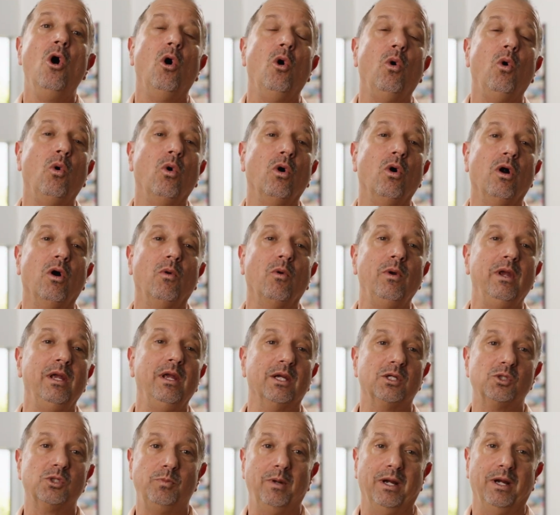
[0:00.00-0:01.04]
Or are we
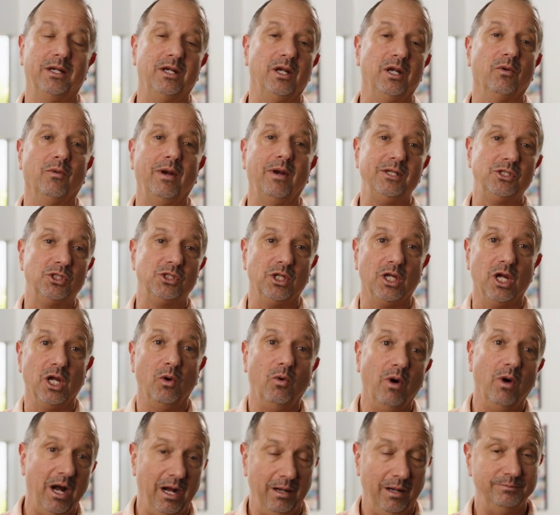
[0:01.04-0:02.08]
expecting rates to
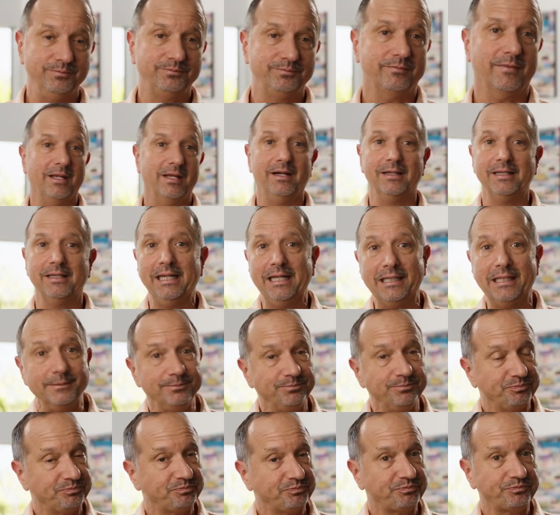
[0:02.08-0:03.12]
go up? Now,
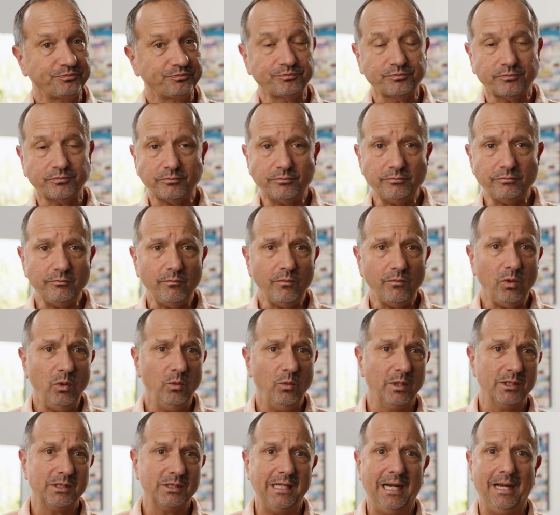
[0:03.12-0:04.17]
again,
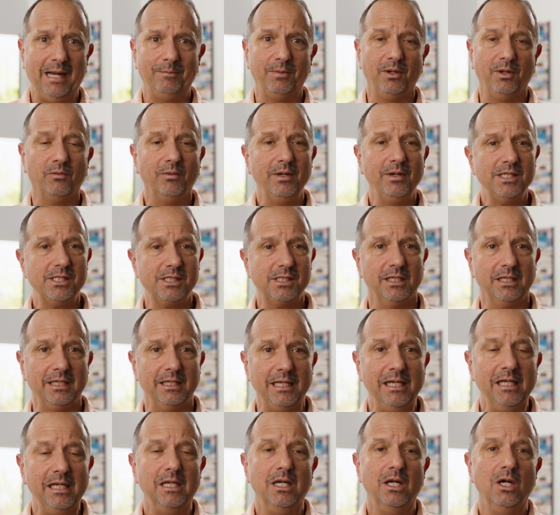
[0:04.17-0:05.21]
what's happened
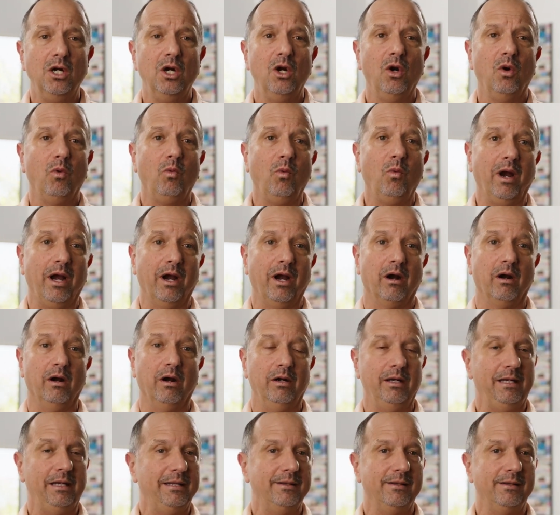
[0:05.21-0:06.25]
recently where
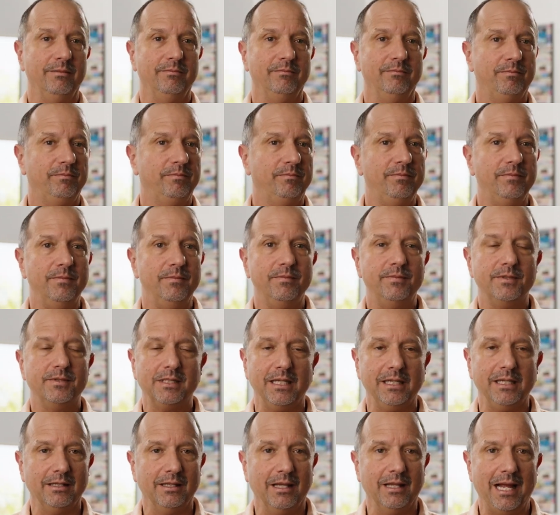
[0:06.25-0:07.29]
in,
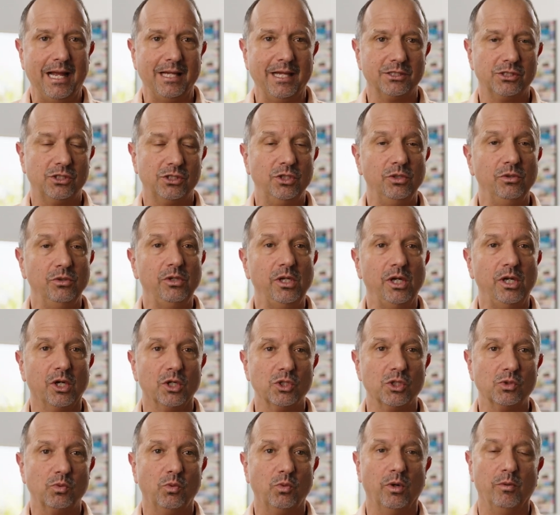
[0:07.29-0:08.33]
say, the last 2
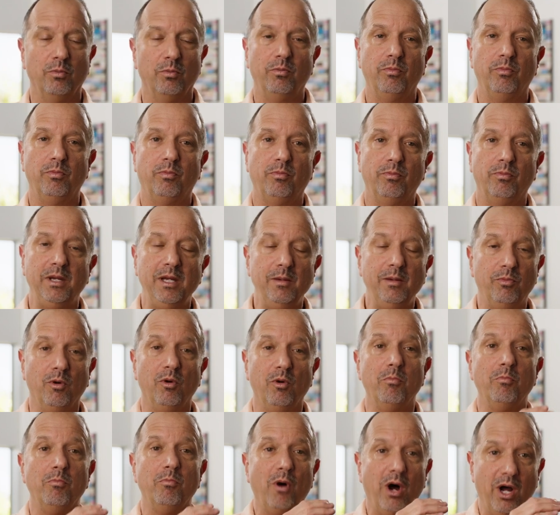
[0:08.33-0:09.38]
years where people
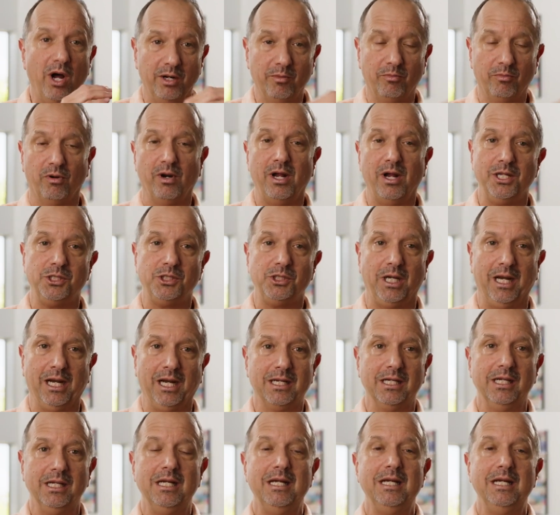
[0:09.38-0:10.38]
bought a project,